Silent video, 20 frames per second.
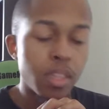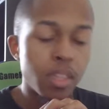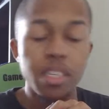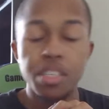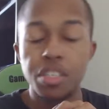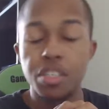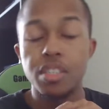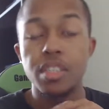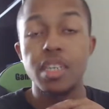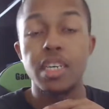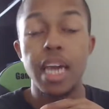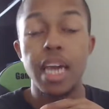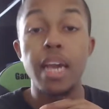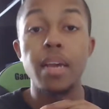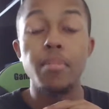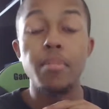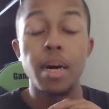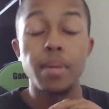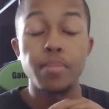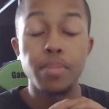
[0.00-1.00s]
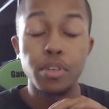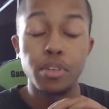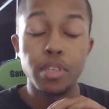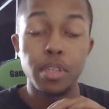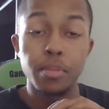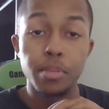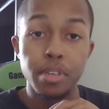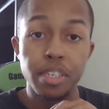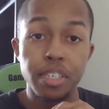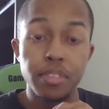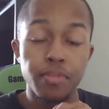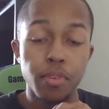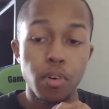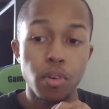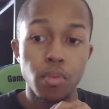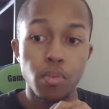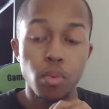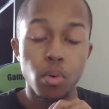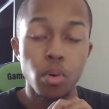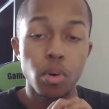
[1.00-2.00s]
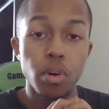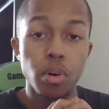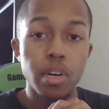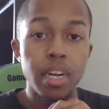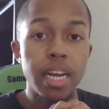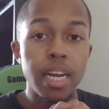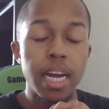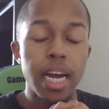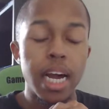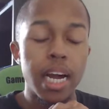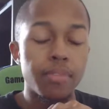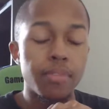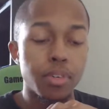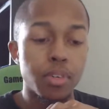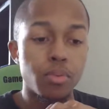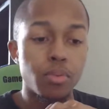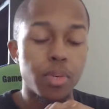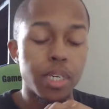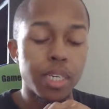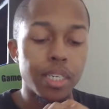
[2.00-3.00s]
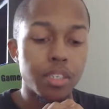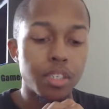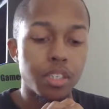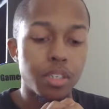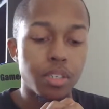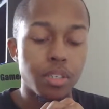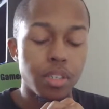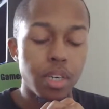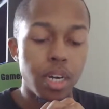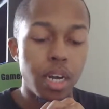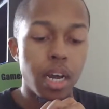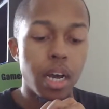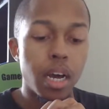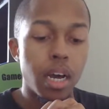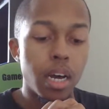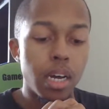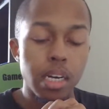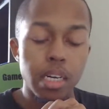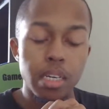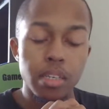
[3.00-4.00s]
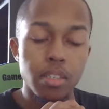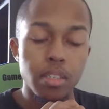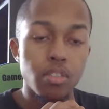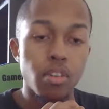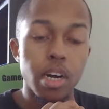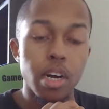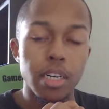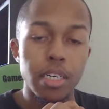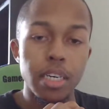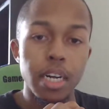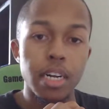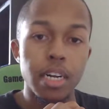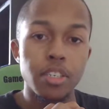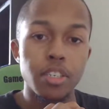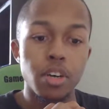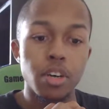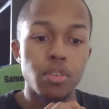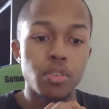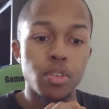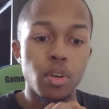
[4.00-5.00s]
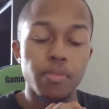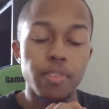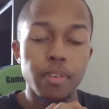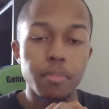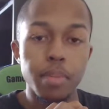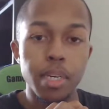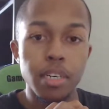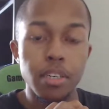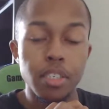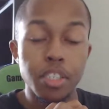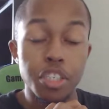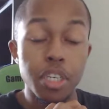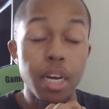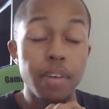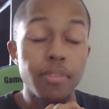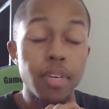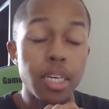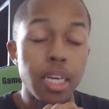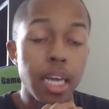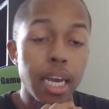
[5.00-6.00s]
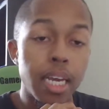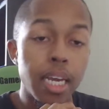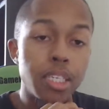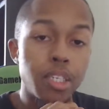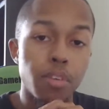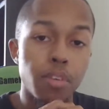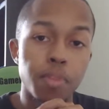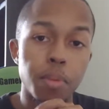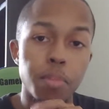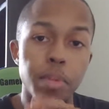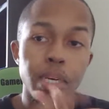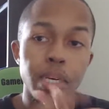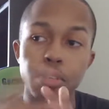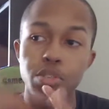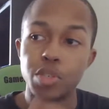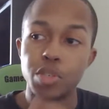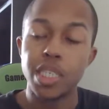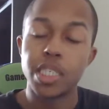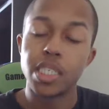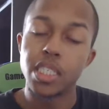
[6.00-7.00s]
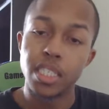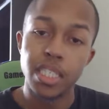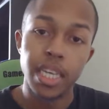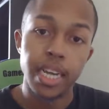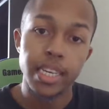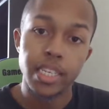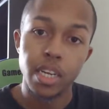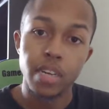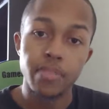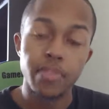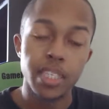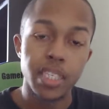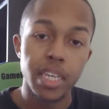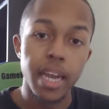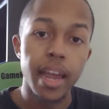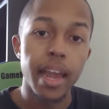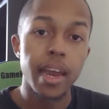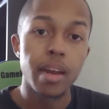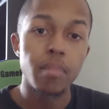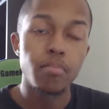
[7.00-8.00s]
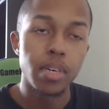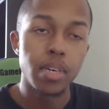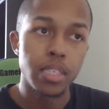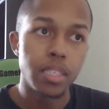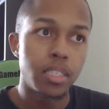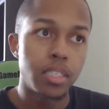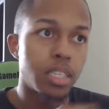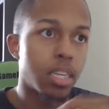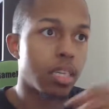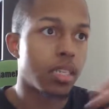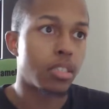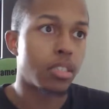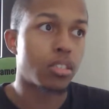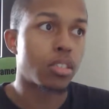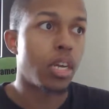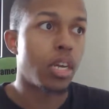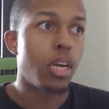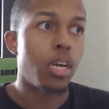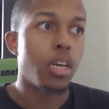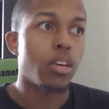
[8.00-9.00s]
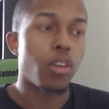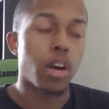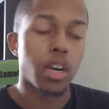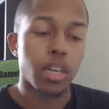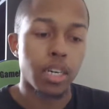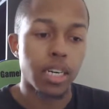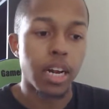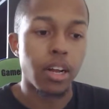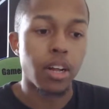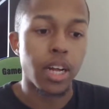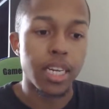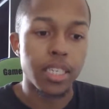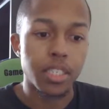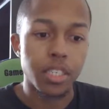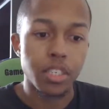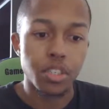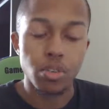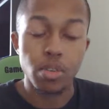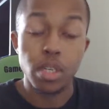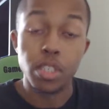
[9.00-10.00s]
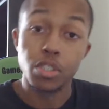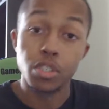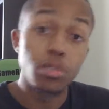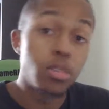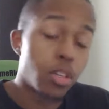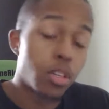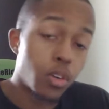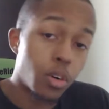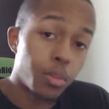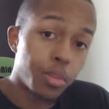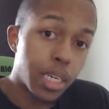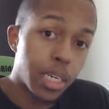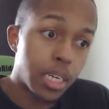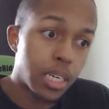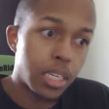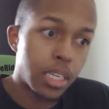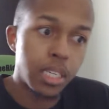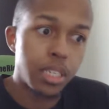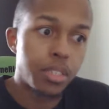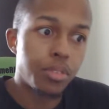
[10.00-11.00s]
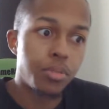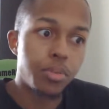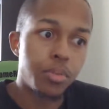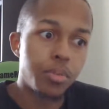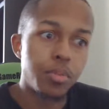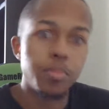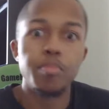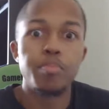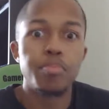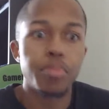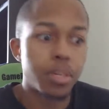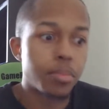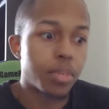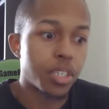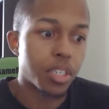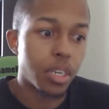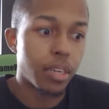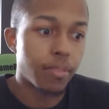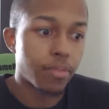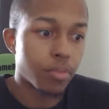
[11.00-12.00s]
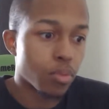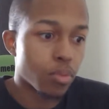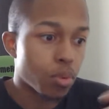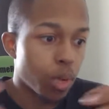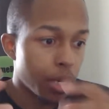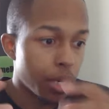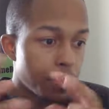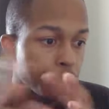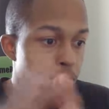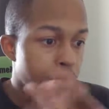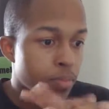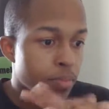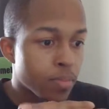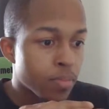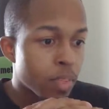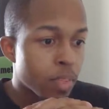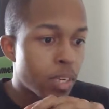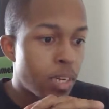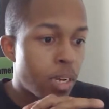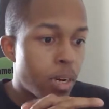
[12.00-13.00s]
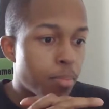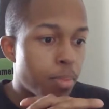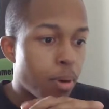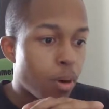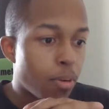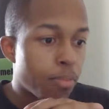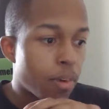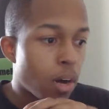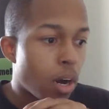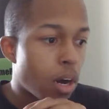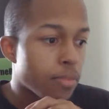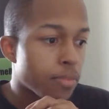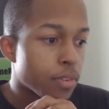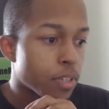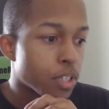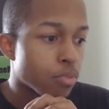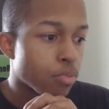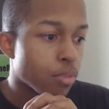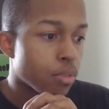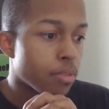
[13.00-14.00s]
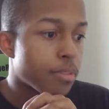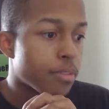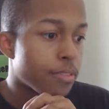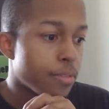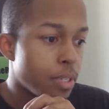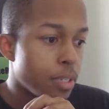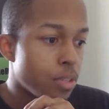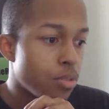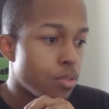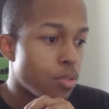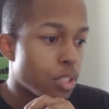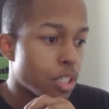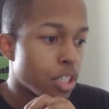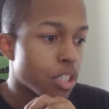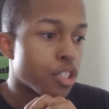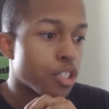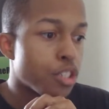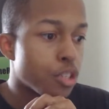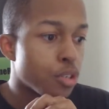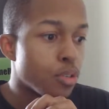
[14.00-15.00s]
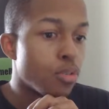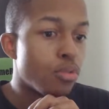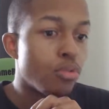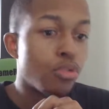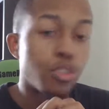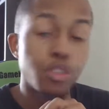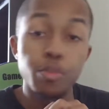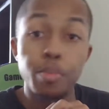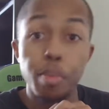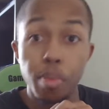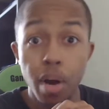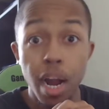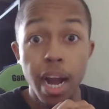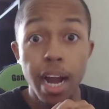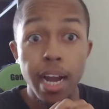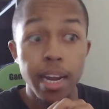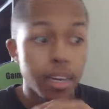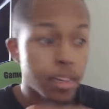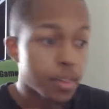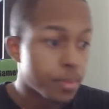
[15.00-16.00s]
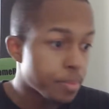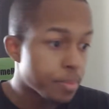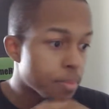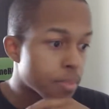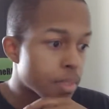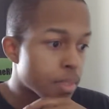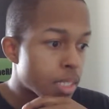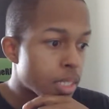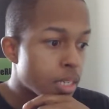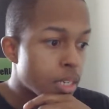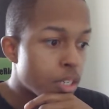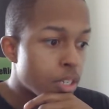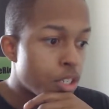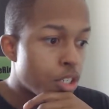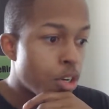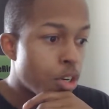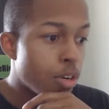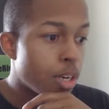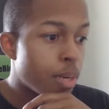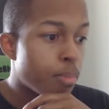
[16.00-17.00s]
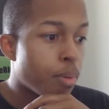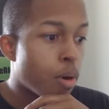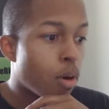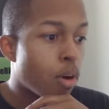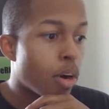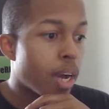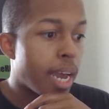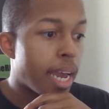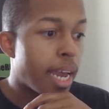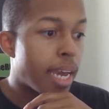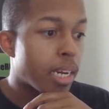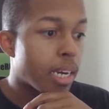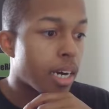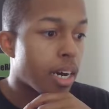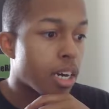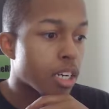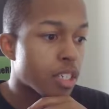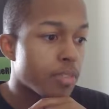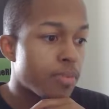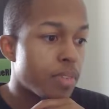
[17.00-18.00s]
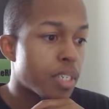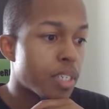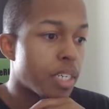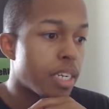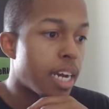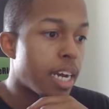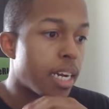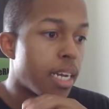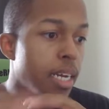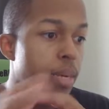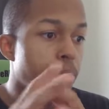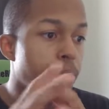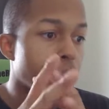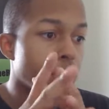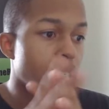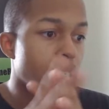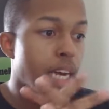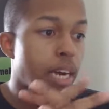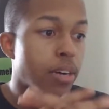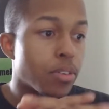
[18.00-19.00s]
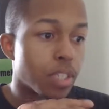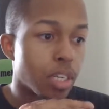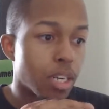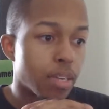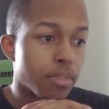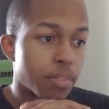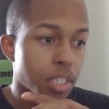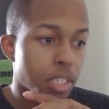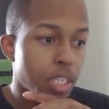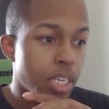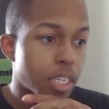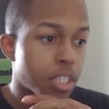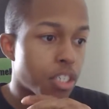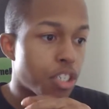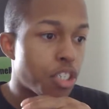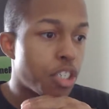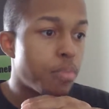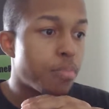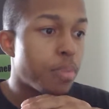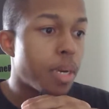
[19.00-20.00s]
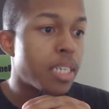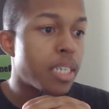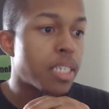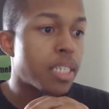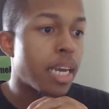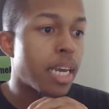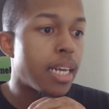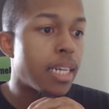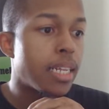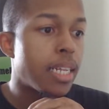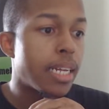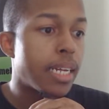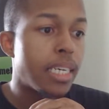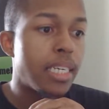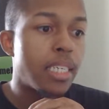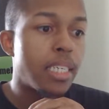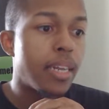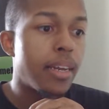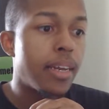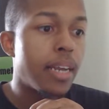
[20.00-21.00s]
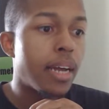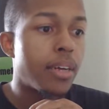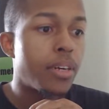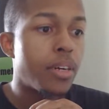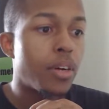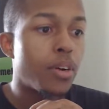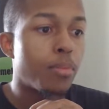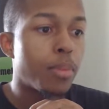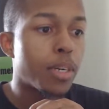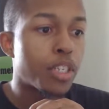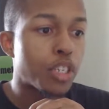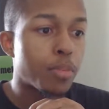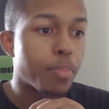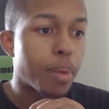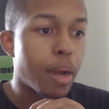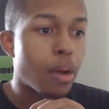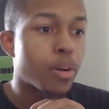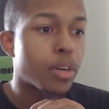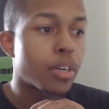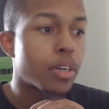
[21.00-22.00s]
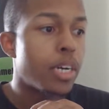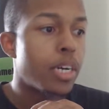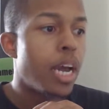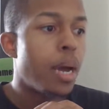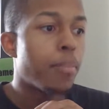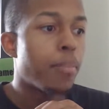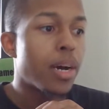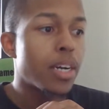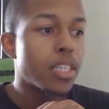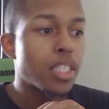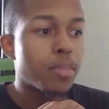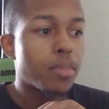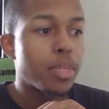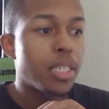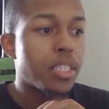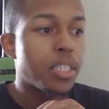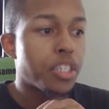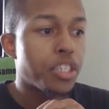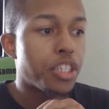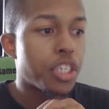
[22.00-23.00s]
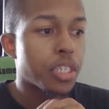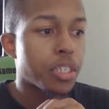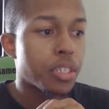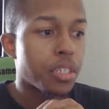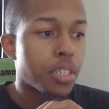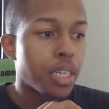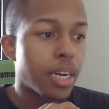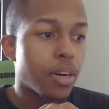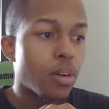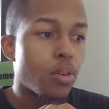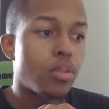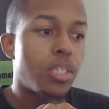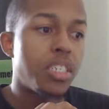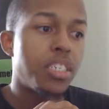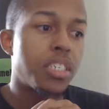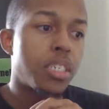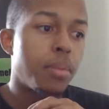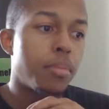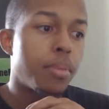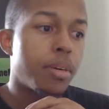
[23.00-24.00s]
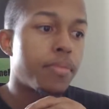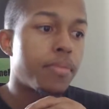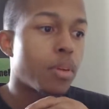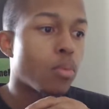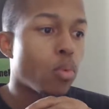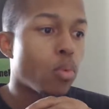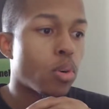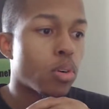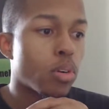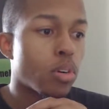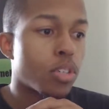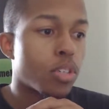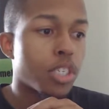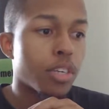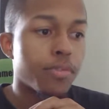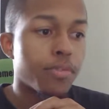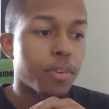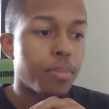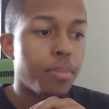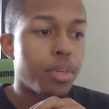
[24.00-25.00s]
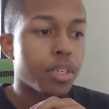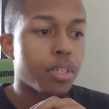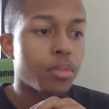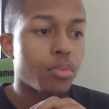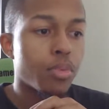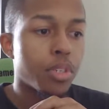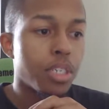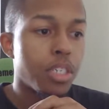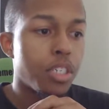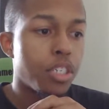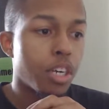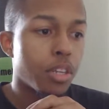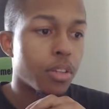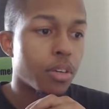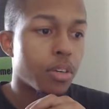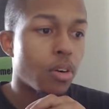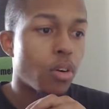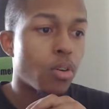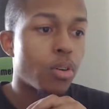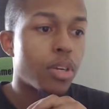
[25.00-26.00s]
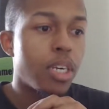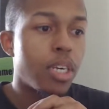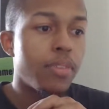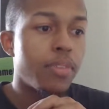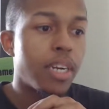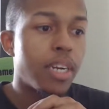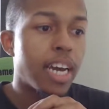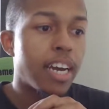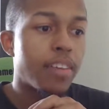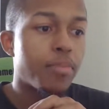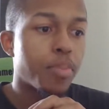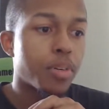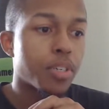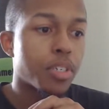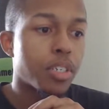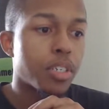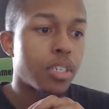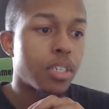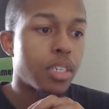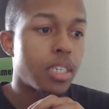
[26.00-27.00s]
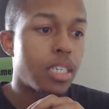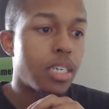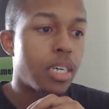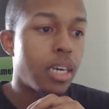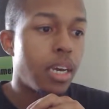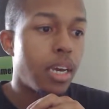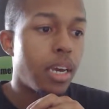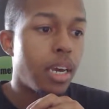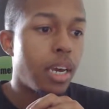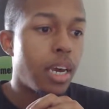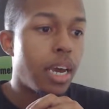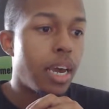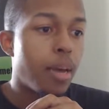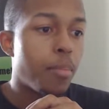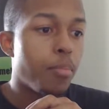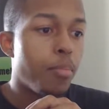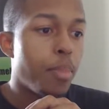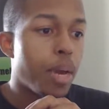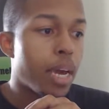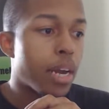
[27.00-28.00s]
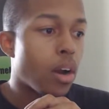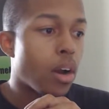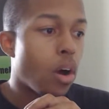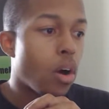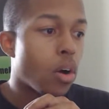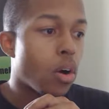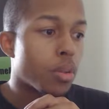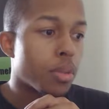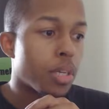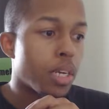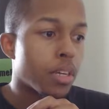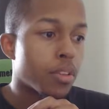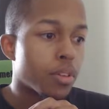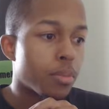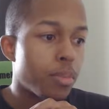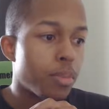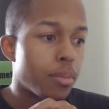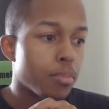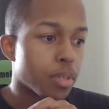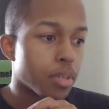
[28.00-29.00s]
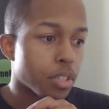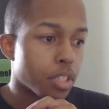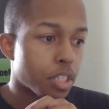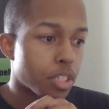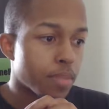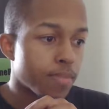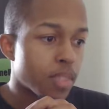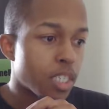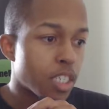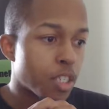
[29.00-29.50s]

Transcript: This came up during the Marineford War, after which Crocodile told Doflamingo to shove it, and Doflamingo tried to slice off his head, but since Crocodile has the Sunasuna no Mi, he pretty much lived through it. Both offers were refused due to pride. During Boa Hancock's visit at Impel Downs Level 6, Jinbei stated that he did not know much about her, possibly suggesting that only some of the warlords are familiar with each other or even have personally met all the other members.